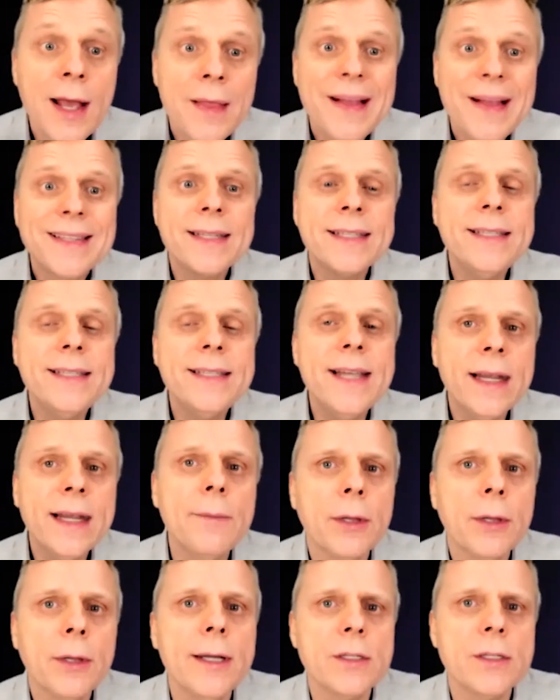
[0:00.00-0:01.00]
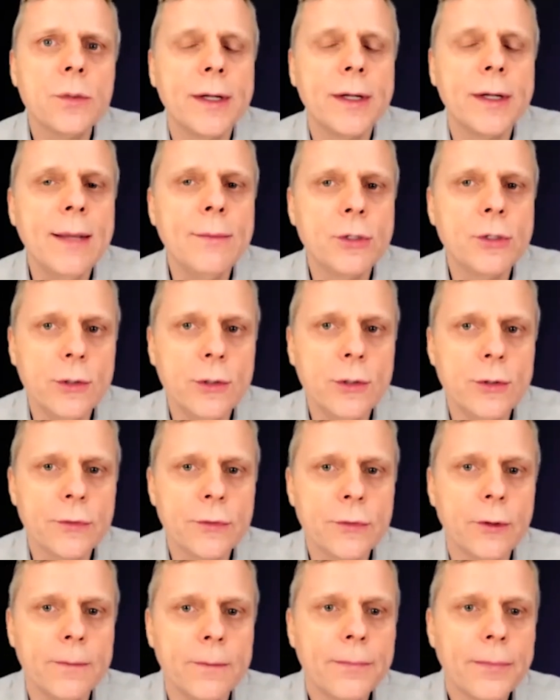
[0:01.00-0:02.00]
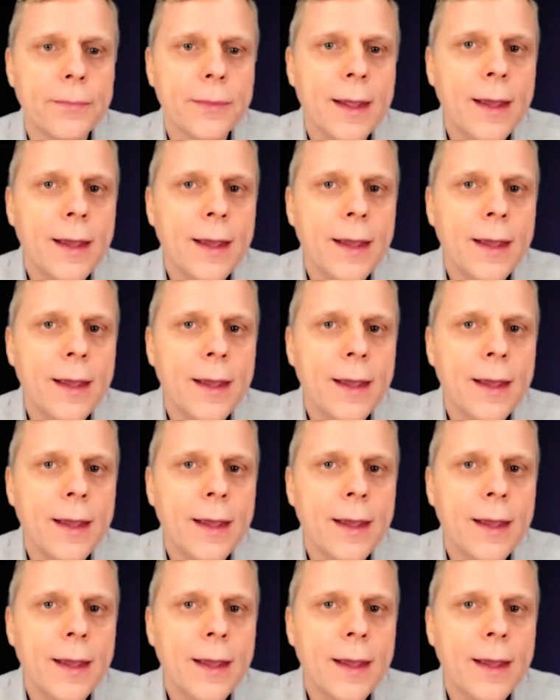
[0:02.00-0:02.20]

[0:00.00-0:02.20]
That's a second place where games are useful.